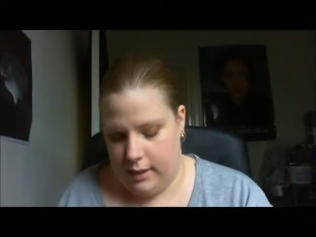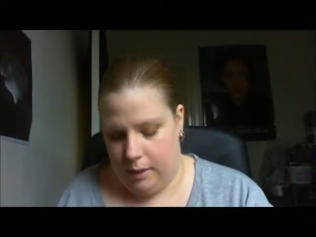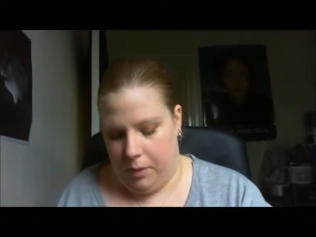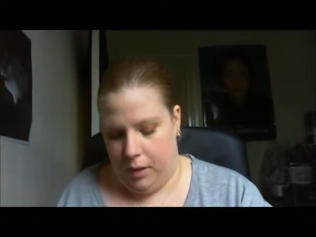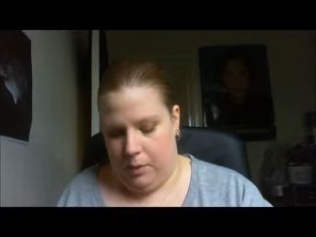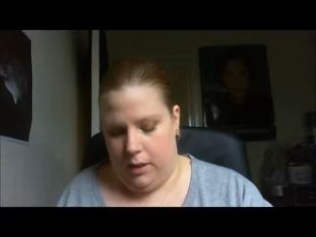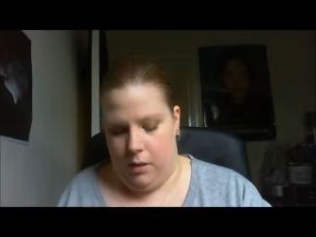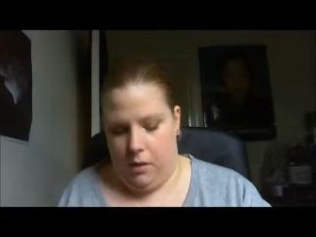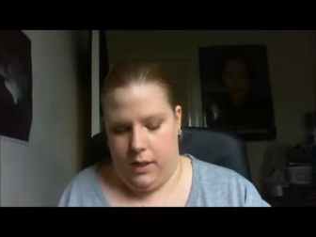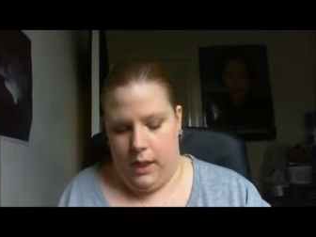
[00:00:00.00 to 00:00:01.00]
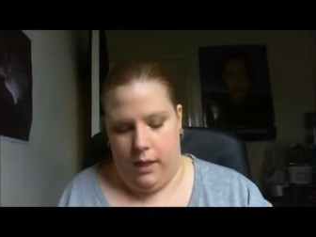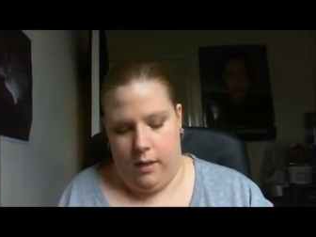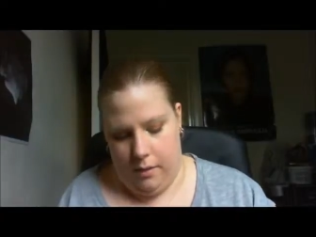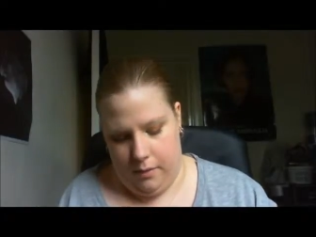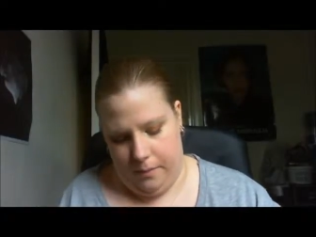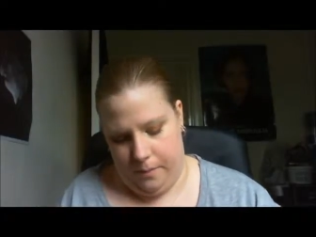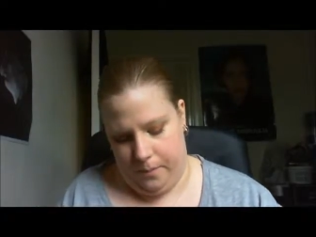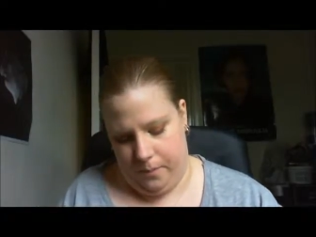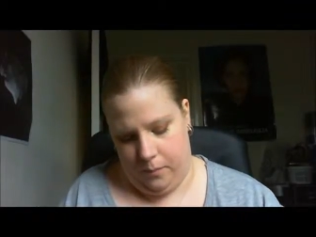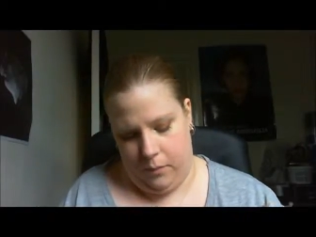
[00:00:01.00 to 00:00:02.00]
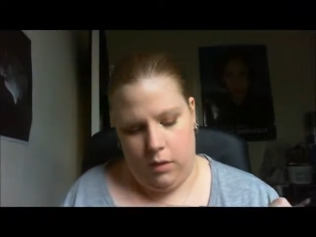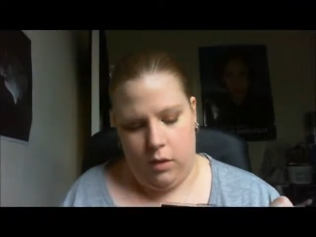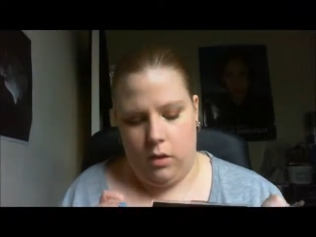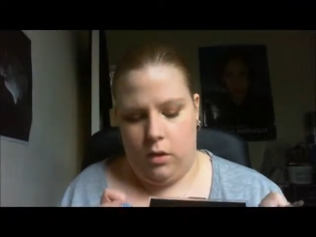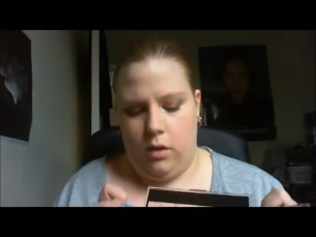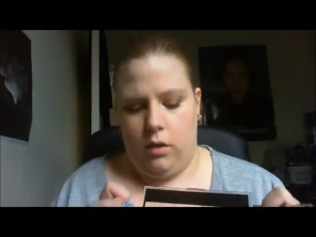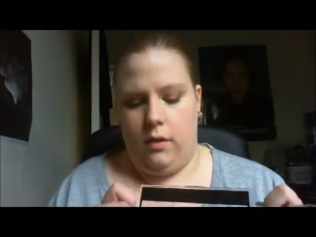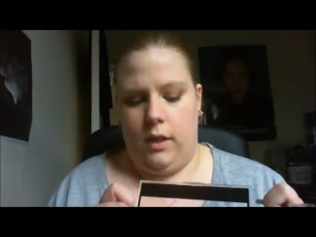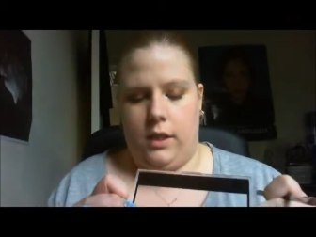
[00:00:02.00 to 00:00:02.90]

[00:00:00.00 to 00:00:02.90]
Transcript: So for the crease, as I said, I'm going to be using